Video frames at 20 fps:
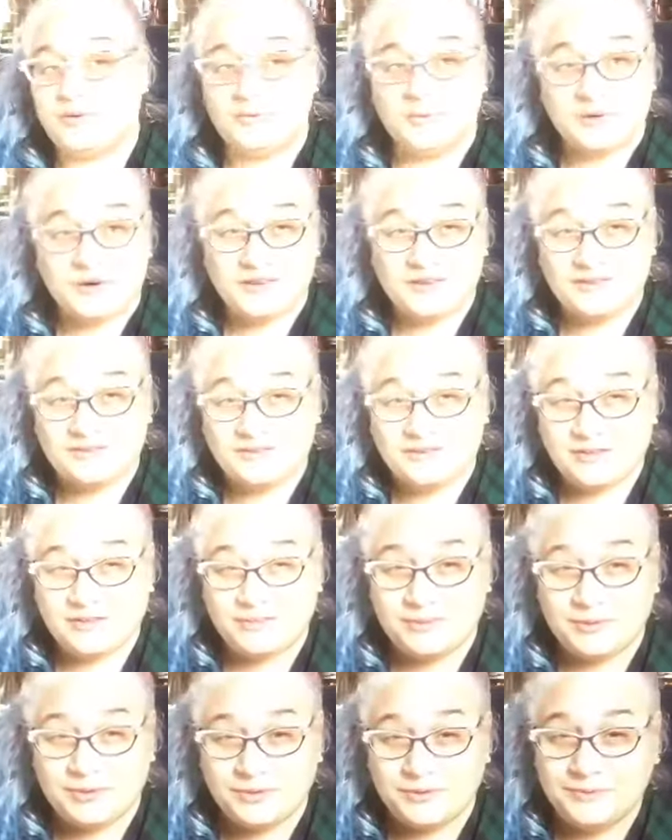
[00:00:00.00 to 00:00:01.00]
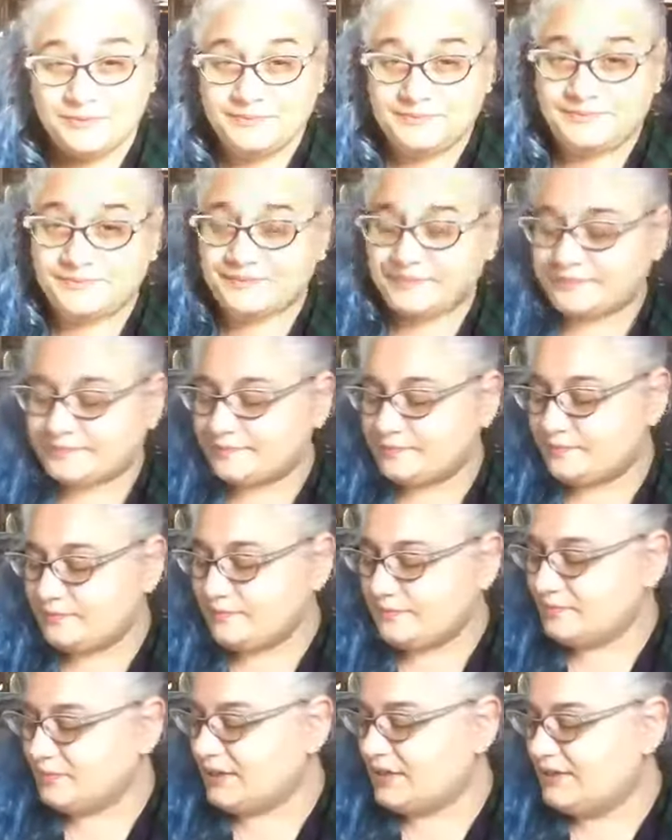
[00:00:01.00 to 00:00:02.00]
we're in the fifth moon
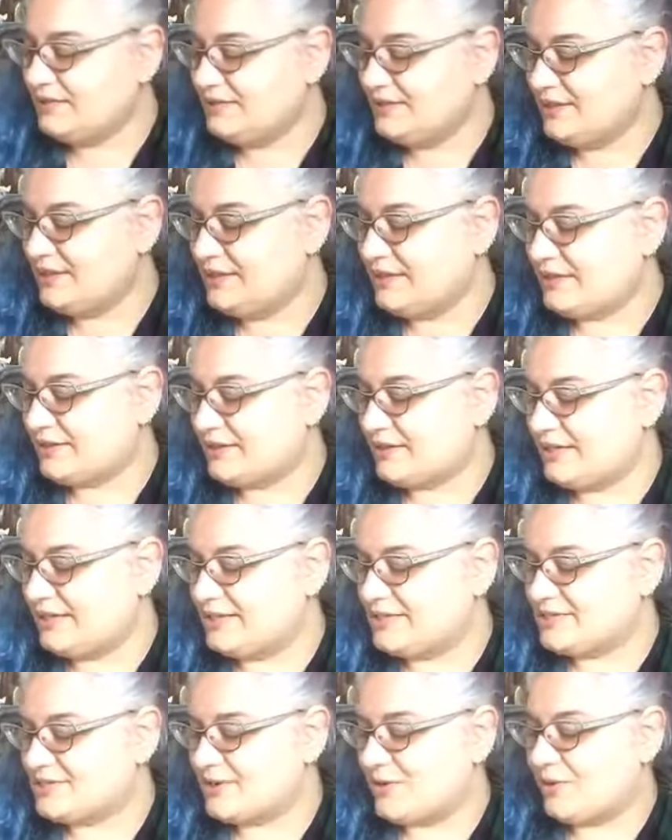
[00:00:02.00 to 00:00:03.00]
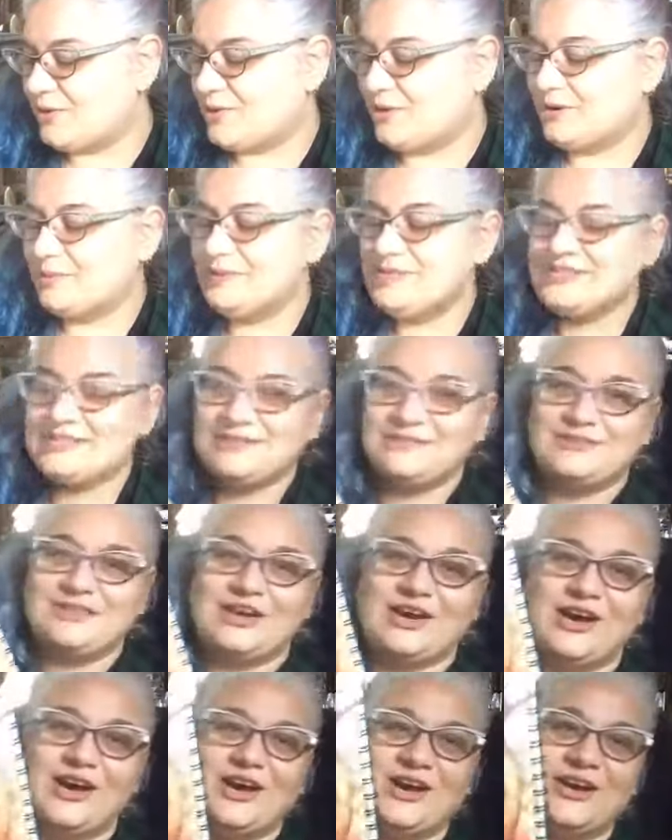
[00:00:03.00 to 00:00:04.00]
of the year, and it's orbits of the
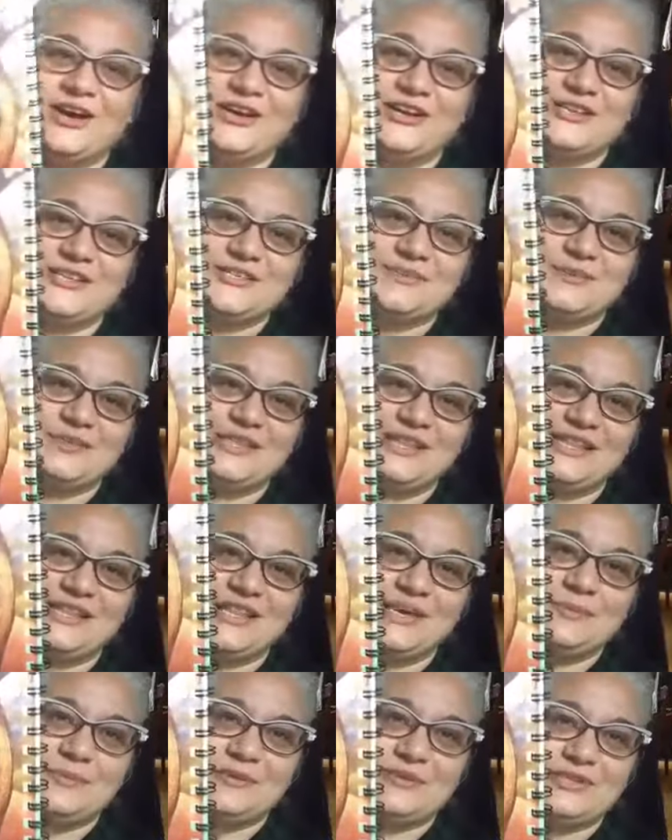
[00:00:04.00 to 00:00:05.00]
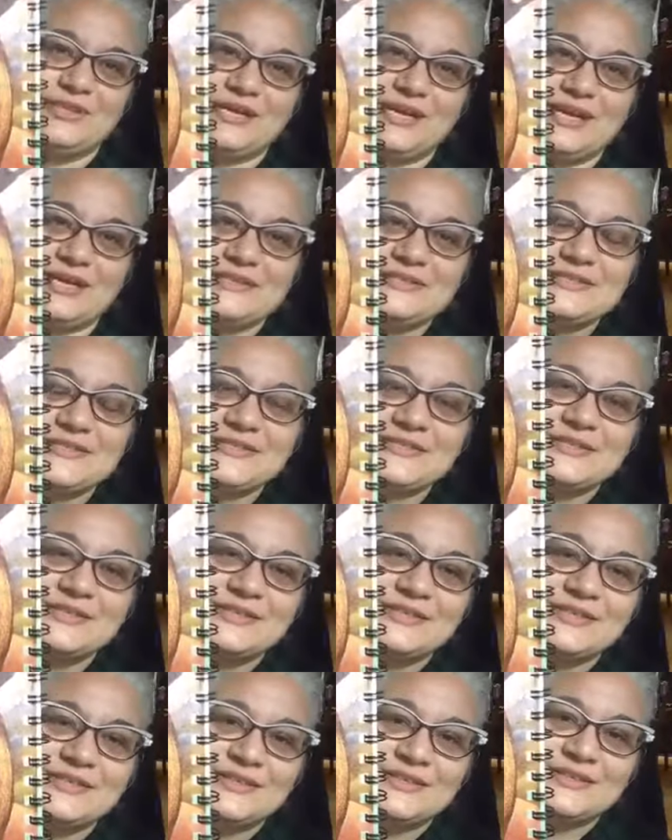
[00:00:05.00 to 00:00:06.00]
heart is what they labeled it as.
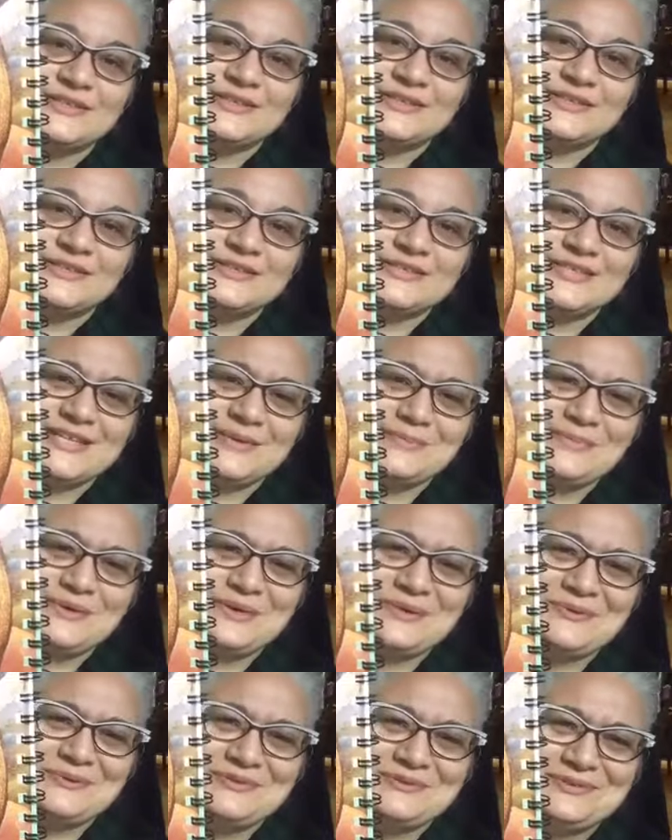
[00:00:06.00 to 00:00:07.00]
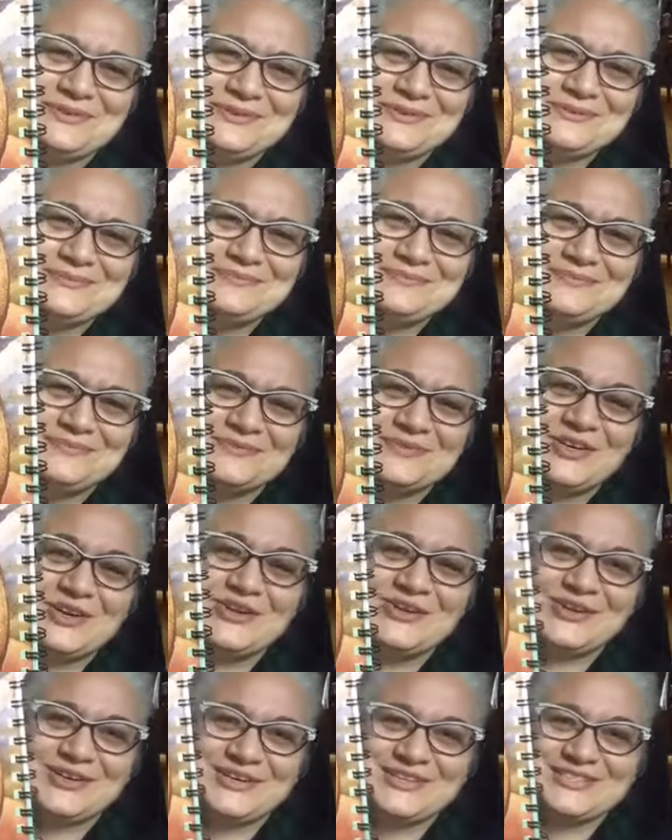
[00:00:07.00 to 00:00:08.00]
Isn't that beautiful?
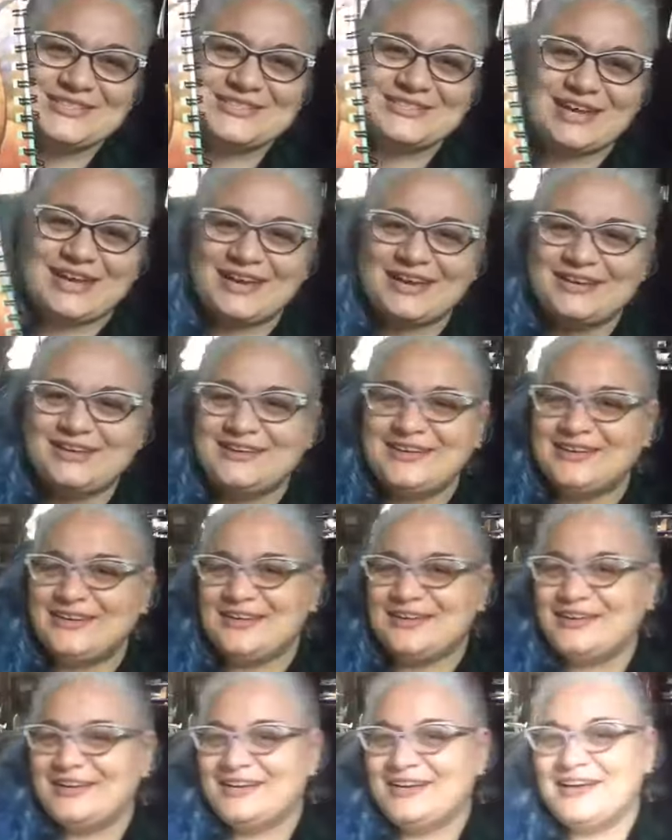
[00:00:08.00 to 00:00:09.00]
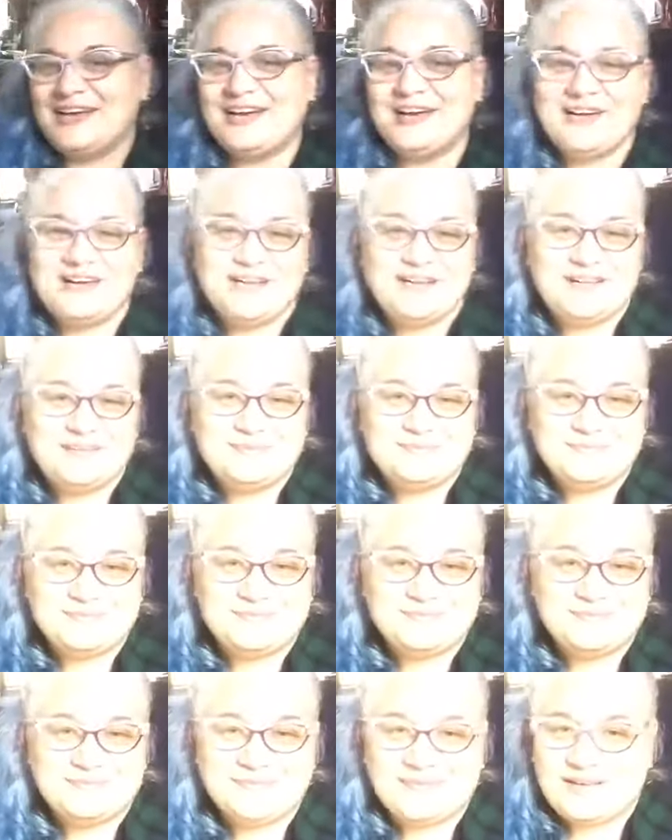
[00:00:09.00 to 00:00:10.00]
Taurus, yeah.
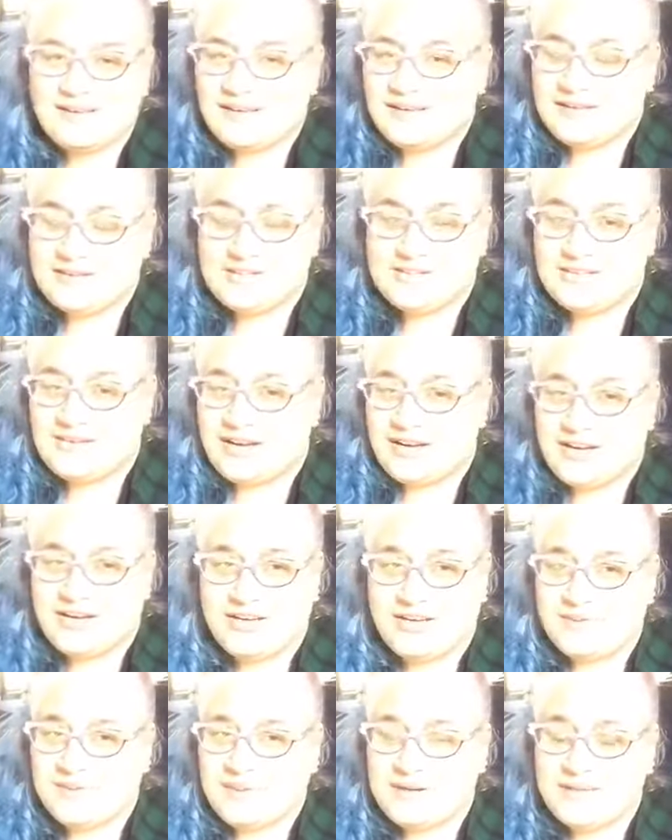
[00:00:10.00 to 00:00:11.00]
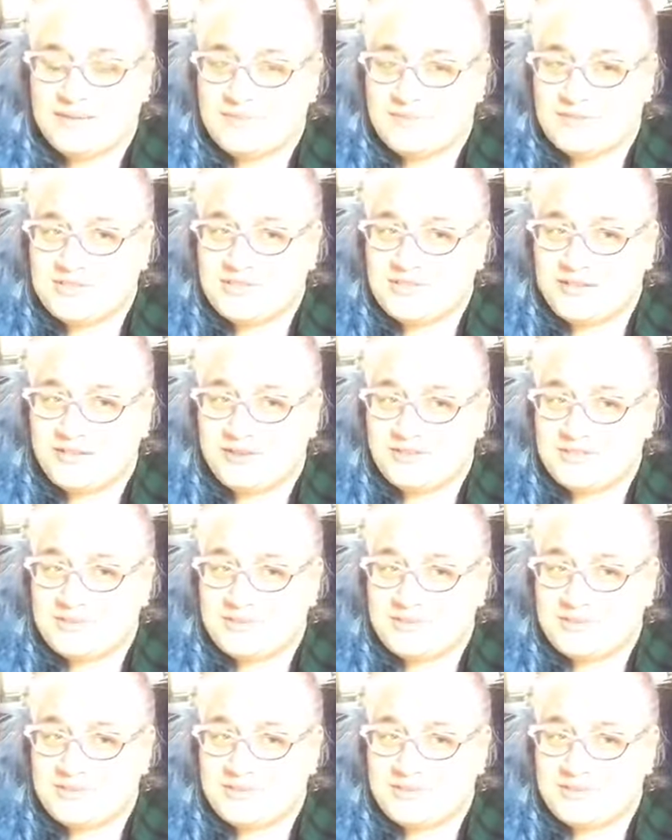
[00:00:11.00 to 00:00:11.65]
Shauna, you're one of the most generous